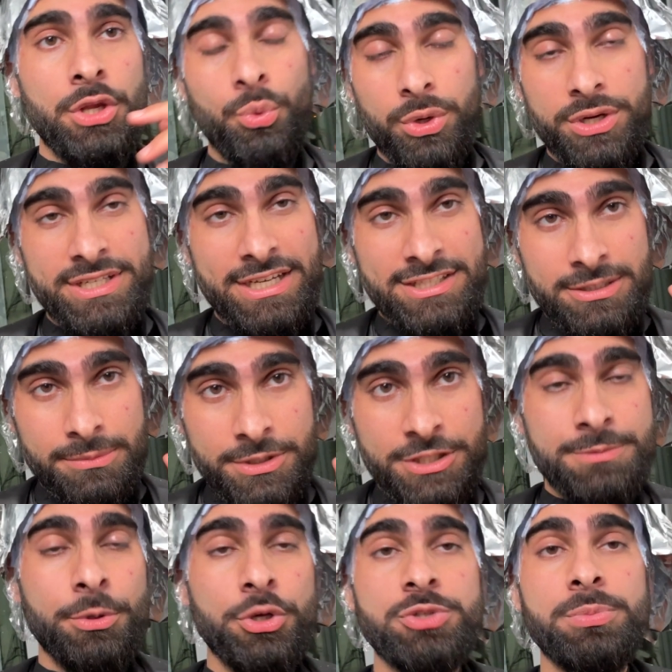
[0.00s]
we're gonna take some
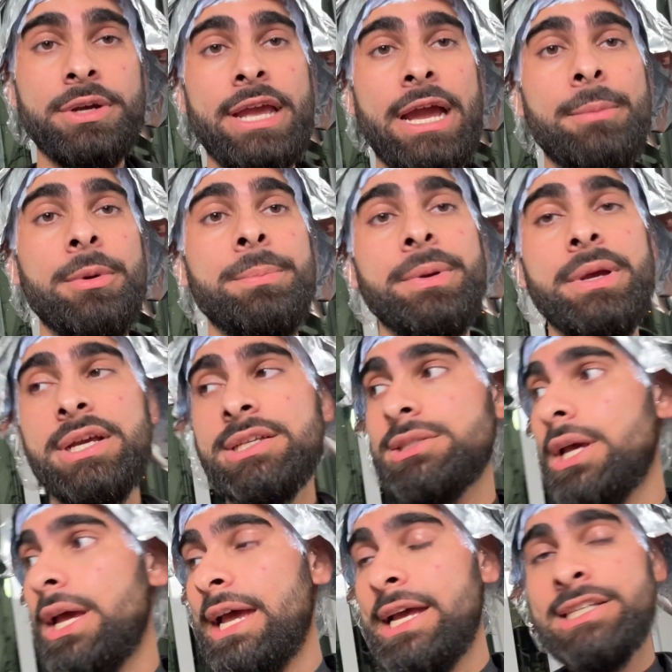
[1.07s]
disposable camera pics,
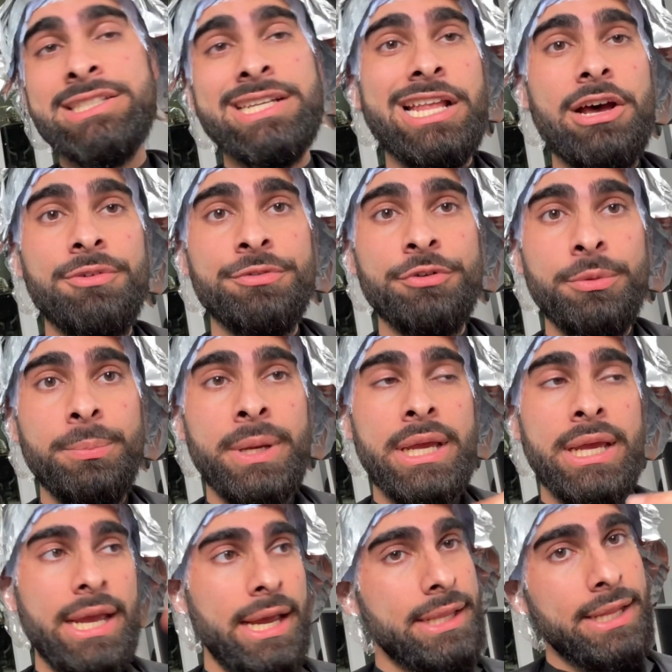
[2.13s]
chill out for a
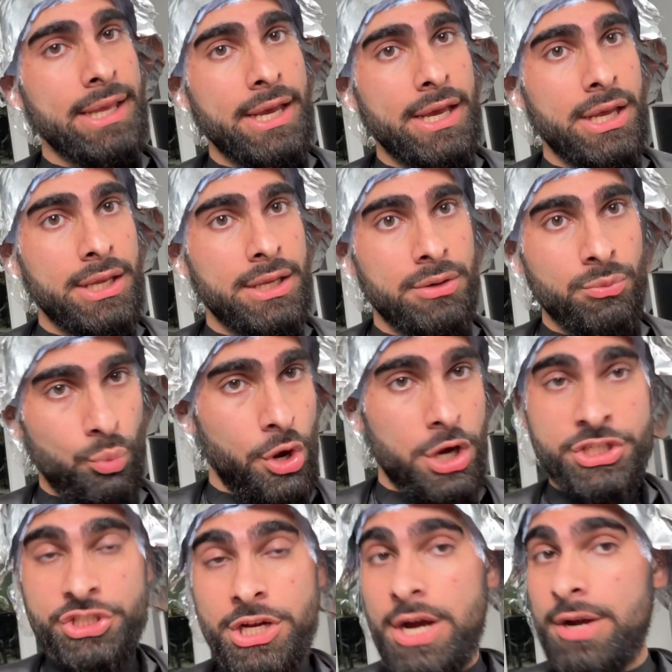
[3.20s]
bit, and then
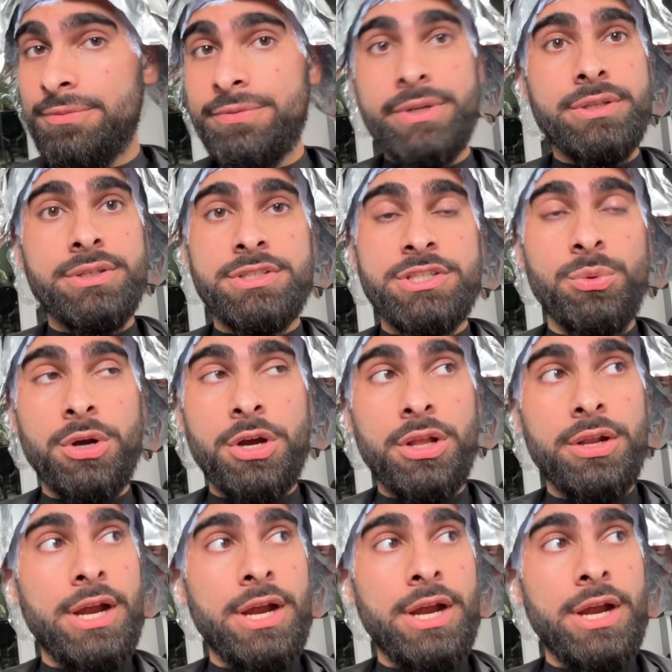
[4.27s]
wash it off and see what color